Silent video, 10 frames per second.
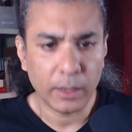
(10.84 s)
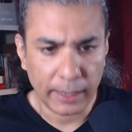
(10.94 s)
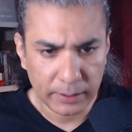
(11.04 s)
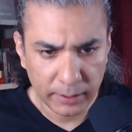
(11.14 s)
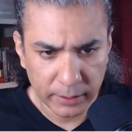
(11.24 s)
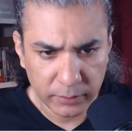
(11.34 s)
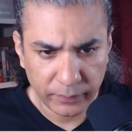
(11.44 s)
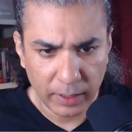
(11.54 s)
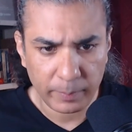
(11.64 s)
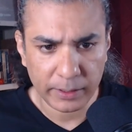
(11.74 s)
I think it's
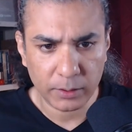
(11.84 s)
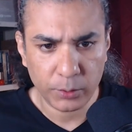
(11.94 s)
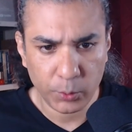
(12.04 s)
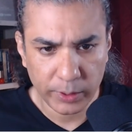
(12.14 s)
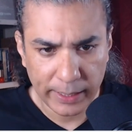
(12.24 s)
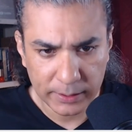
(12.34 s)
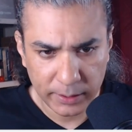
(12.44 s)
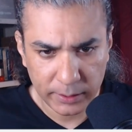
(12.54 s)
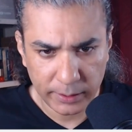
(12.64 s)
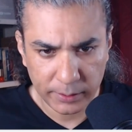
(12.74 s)
far better to utilize
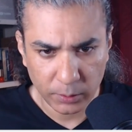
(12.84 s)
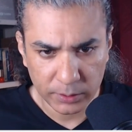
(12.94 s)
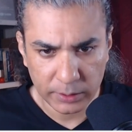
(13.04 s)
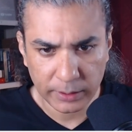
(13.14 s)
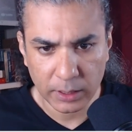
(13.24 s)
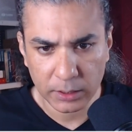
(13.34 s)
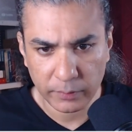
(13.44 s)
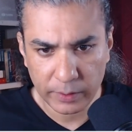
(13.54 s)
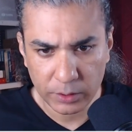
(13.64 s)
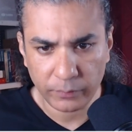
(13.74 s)
these resources in the
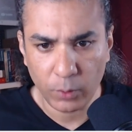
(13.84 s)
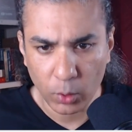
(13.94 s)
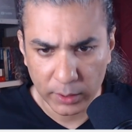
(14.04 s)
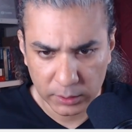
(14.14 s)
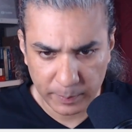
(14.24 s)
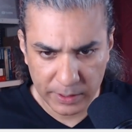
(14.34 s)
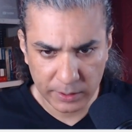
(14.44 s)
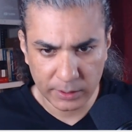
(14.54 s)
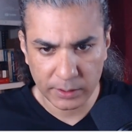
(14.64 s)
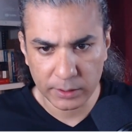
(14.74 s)
conservation of local
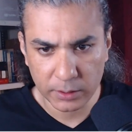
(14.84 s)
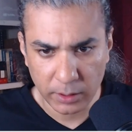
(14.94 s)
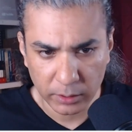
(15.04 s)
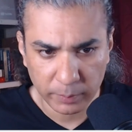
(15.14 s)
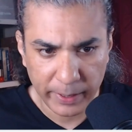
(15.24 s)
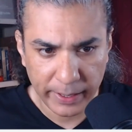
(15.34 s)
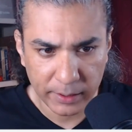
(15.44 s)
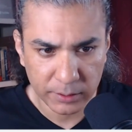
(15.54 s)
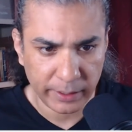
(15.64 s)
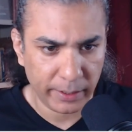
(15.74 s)
species such as sloth
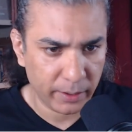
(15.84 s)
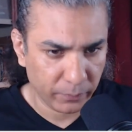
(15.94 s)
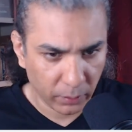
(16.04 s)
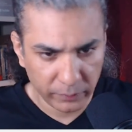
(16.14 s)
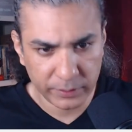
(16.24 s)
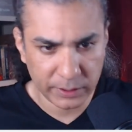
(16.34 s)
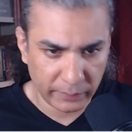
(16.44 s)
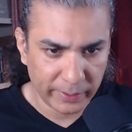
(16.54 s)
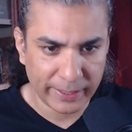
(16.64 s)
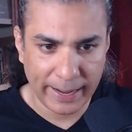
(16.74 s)
bears, Indian wolves,
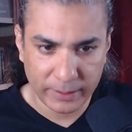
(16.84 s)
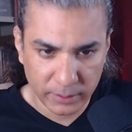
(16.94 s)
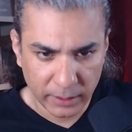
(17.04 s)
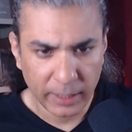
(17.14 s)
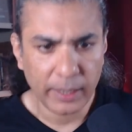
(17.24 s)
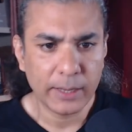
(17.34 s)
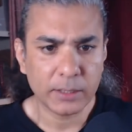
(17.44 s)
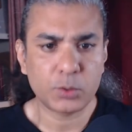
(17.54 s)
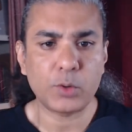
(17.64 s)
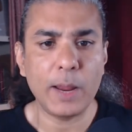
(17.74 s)
civet cats,
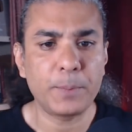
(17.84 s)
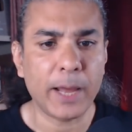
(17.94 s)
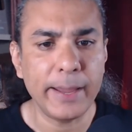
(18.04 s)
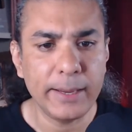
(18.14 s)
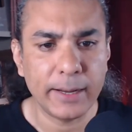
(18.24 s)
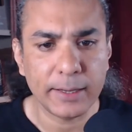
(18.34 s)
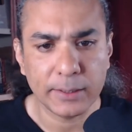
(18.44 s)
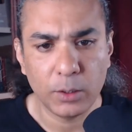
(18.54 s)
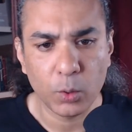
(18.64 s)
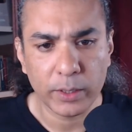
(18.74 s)
striped hyenas,
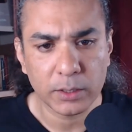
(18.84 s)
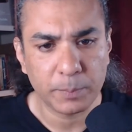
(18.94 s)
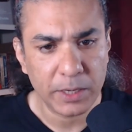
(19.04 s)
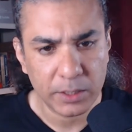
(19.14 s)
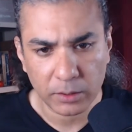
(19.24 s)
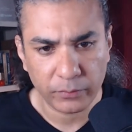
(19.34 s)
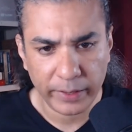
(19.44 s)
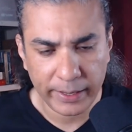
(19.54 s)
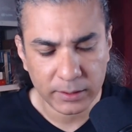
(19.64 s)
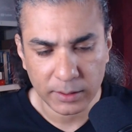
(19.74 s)
and local species of
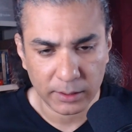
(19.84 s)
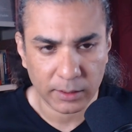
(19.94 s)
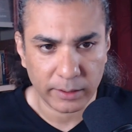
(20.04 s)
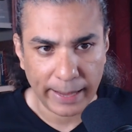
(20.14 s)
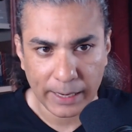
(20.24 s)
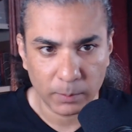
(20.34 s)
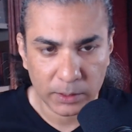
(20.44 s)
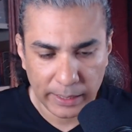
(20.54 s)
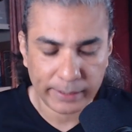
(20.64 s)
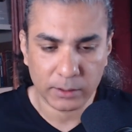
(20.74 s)
various other
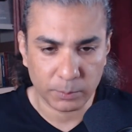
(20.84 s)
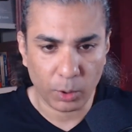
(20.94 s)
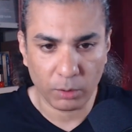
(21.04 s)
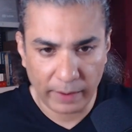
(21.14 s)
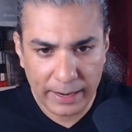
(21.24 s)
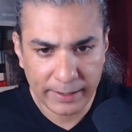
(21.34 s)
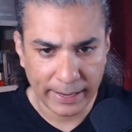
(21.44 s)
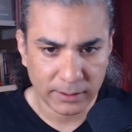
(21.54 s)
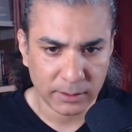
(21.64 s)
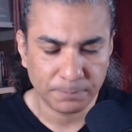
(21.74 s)
animals like small wild
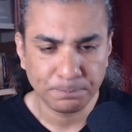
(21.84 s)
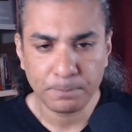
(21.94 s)
cats,